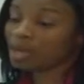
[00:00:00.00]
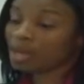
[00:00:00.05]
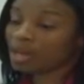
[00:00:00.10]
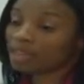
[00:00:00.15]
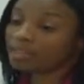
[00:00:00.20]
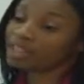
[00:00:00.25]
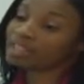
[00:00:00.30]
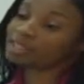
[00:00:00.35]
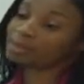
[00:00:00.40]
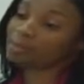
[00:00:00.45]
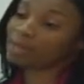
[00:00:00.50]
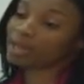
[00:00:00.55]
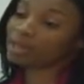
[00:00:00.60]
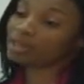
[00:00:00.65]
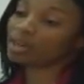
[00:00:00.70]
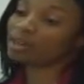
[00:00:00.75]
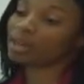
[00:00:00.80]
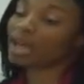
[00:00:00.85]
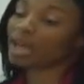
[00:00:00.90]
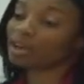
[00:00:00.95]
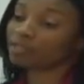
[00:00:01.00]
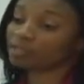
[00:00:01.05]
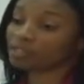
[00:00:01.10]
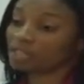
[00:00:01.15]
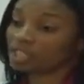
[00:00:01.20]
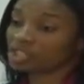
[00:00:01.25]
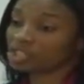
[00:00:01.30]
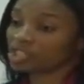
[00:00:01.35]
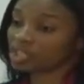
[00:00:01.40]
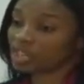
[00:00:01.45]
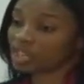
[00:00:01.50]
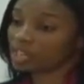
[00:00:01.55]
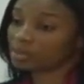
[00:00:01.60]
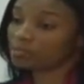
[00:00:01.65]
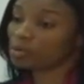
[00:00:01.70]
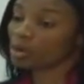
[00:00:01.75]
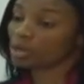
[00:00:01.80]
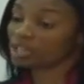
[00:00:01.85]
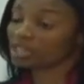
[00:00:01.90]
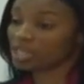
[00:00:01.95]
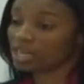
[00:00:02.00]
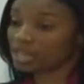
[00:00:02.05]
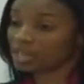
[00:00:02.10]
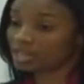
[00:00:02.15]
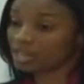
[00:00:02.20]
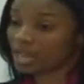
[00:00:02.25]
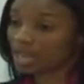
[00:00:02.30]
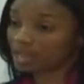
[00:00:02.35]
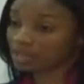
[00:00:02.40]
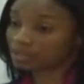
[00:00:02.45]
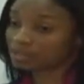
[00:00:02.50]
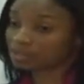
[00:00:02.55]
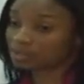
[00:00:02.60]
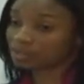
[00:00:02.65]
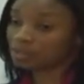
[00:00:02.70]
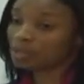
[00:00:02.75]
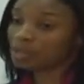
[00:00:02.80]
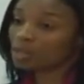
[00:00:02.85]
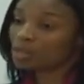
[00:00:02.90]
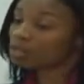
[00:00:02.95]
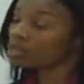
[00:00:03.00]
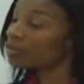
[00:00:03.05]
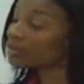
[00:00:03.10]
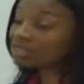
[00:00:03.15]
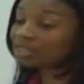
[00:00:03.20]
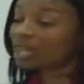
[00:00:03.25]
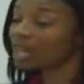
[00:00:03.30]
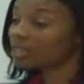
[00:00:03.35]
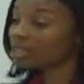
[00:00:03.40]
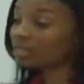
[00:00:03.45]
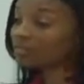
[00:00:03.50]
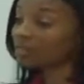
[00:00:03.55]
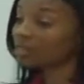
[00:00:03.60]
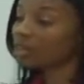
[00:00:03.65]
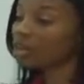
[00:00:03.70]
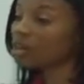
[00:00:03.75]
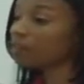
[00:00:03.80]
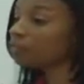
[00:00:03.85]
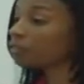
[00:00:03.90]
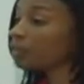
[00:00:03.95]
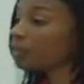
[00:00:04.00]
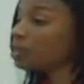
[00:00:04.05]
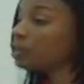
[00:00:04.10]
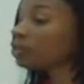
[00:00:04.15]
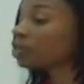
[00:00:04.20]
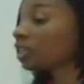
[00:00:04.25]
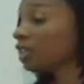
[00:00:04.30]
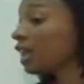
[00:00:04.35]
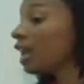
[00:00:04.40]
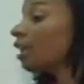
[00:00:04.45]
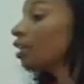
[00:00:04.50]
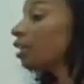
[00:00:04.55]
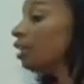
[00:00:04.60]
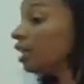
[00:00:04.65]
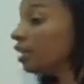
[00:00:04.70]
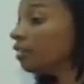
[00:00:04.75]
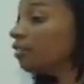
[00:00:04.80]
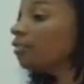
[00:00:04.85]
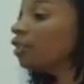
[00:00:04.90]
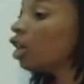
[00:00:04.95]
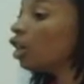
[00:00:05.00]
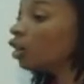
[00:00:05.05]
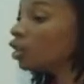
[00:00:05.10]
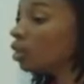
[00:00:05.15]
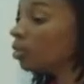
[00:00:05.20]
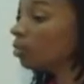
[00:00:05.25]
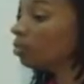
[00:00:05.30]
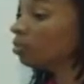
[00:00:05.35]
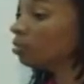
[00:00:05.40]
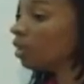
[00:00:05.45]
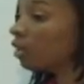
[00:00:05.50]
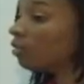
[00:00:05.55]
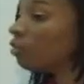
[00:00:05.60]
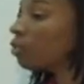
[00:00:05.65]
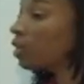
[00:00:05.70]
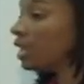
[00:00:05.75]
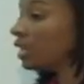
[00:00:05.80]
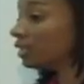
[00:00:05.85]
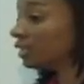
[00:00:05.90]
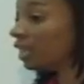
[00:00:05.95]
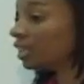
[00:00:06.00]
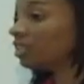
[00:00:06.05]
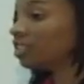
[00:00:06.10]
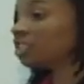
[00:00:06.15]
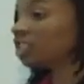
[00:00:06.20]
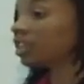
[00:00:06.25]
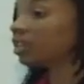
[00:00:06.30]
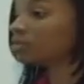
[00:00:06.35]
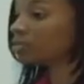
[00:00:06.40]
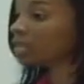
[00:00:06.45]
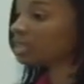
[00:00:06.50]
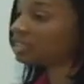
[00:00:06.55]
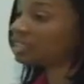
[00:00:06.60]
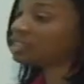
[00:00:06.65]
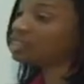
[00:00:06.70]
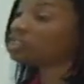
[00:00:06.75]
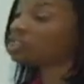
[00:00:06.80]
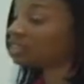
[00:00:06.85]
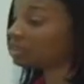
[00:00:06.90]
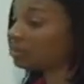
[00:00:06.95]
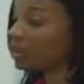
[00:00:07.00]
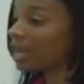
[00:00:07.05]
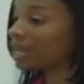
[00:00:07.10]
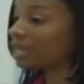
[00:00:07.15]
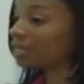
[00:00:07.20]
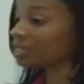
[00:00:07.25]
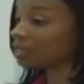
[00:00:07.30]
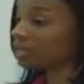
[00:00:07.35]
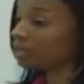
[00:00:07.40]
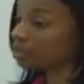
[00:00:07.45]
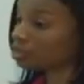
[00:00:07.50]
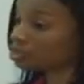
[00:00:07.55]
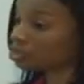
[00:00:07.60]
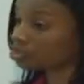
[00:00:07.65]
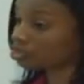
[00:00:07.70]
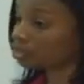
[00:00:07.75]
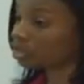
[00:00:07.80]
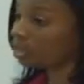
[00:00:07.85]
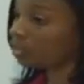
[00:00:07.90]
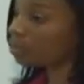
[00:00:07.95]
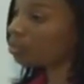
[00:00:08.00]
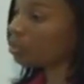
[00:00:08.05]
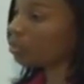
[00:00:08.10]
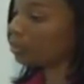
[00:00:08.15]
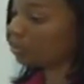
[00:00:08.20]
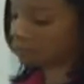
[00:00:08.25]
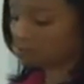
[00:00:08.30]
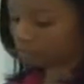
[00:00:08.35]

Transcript: And they spend on average 8.8 nights. Now, it's not difficult for you to calculate the volume of waste that is generated just by this industry alone.